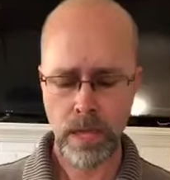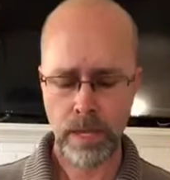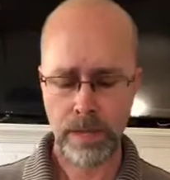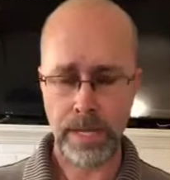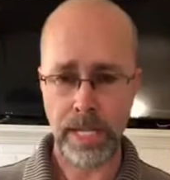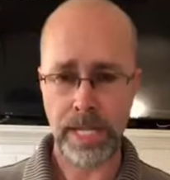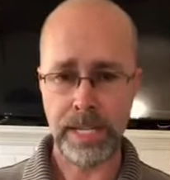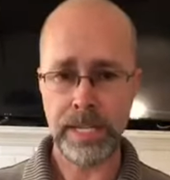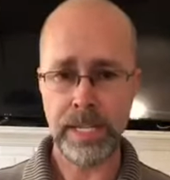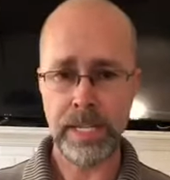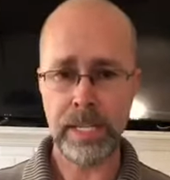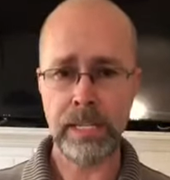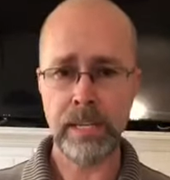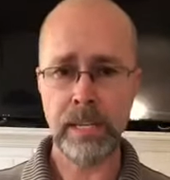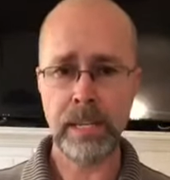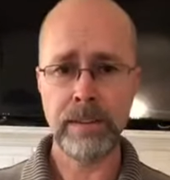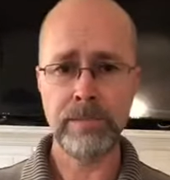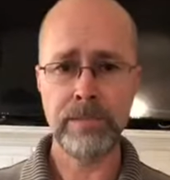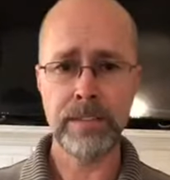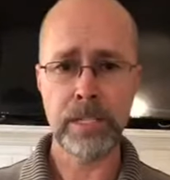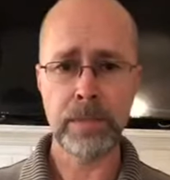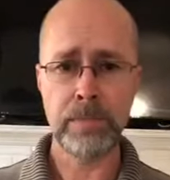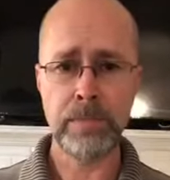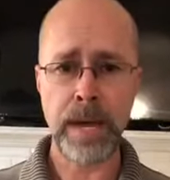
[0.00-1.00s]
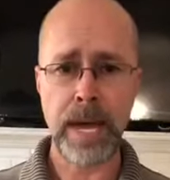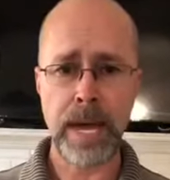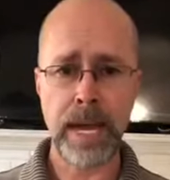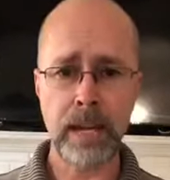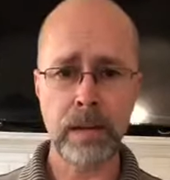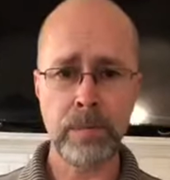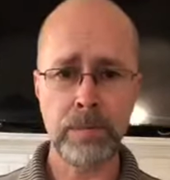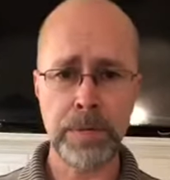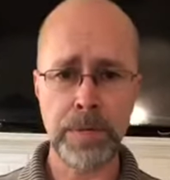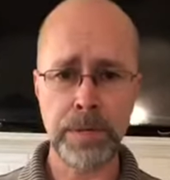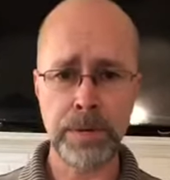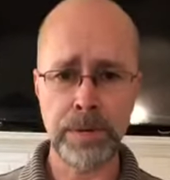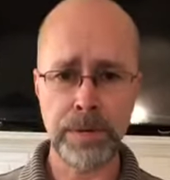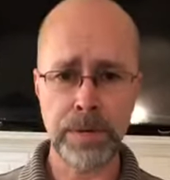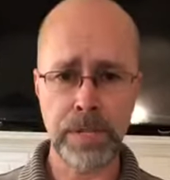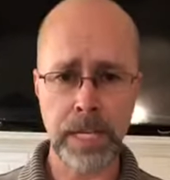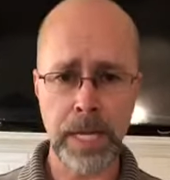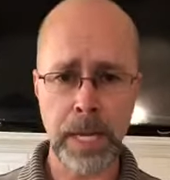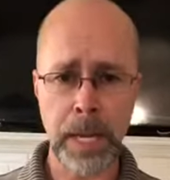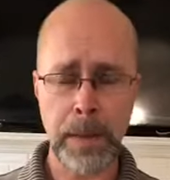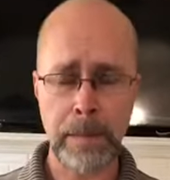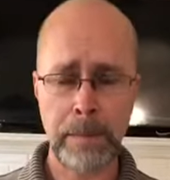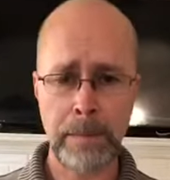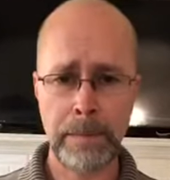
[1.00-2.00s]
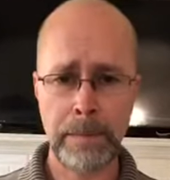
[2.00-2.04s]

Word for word: that didn't love us back purely.